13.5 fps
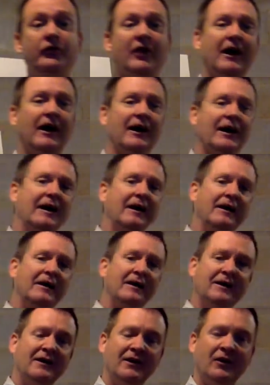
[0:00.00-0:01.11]
tie
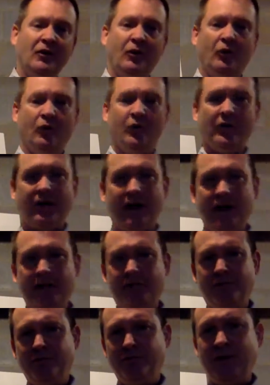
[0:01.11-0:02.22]
or I
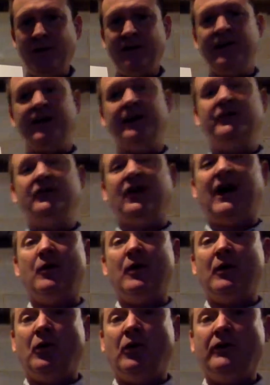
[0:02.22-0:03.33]
think ahead to how
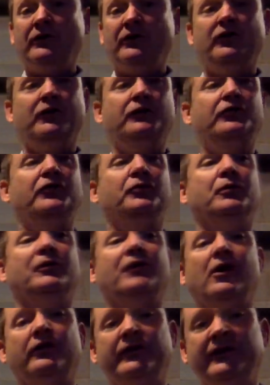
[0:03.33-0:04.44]
I want you to resolve a